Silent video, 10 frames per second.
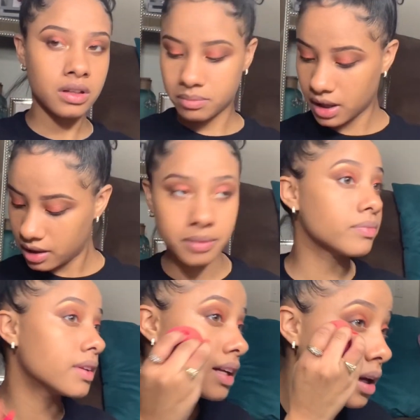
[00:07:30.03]
Bam!
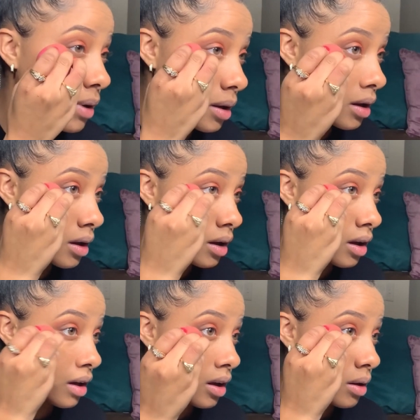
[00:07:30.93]
Then I take my
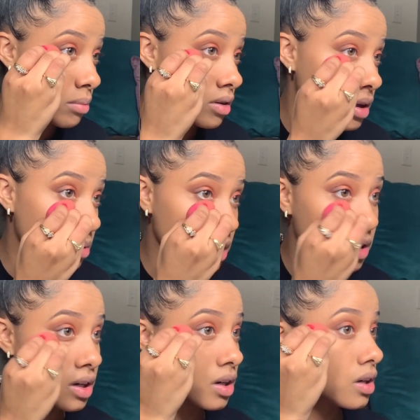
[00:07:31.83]
beauty
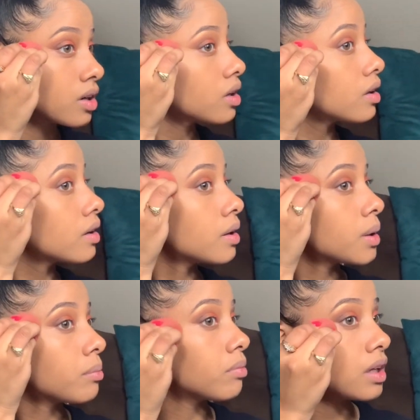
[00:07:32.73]
blender.
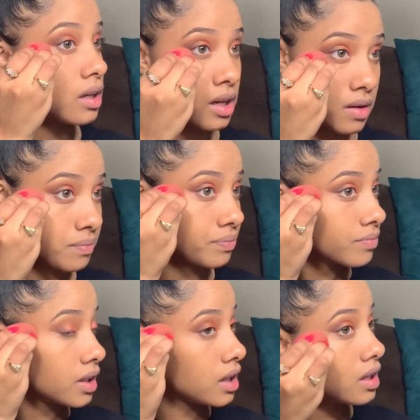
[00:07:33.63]
Blend it.
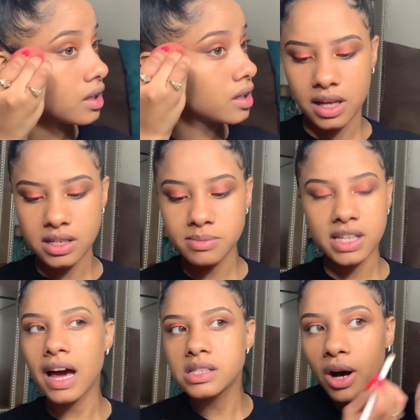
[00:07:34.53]
And it just makes,
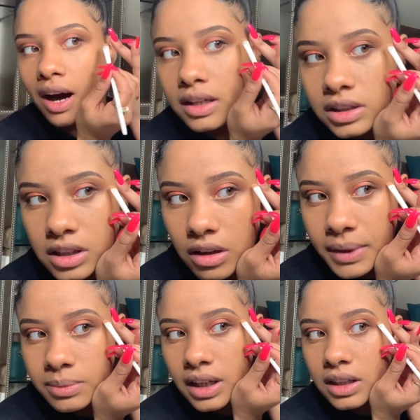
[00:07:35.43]
I have small eyes. So it makes
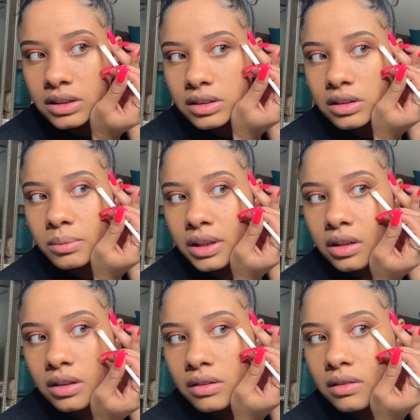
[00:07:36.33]
my eyes just look a little bigger.
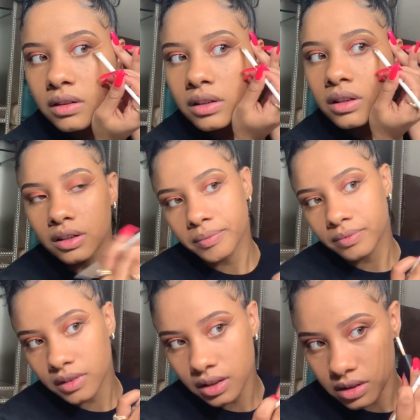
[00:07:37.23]

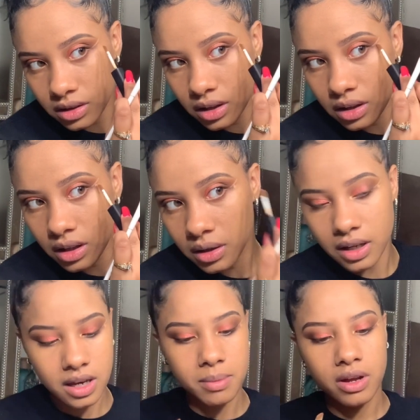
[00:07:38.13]
And then I just take that,
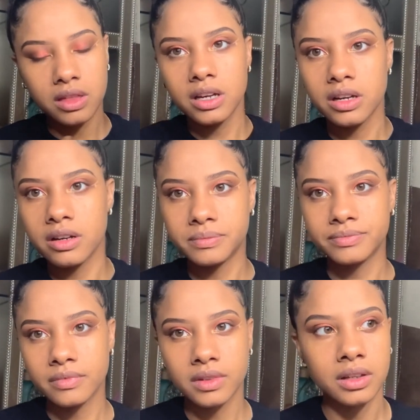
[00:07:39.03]
dab it right there.
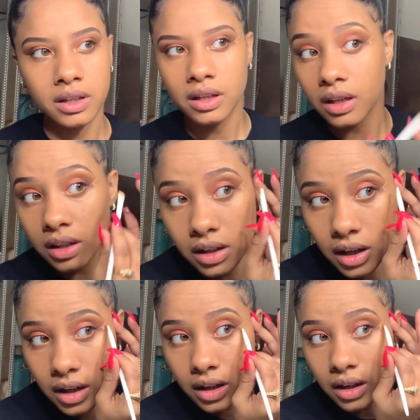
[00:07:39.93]
And then
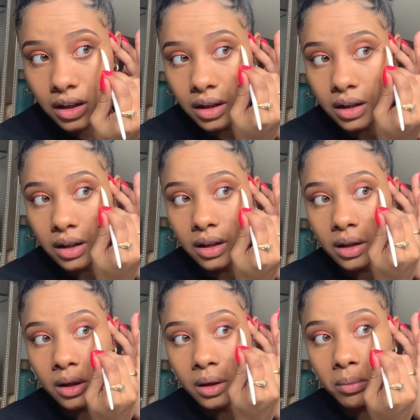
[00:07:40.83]

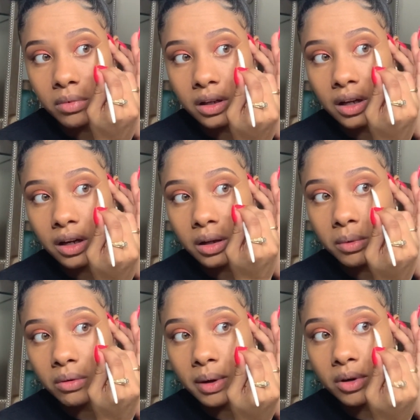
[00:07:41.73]
I blend it out a little bit
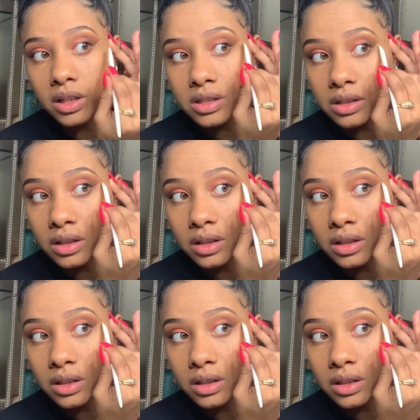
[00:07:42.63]
with my brush.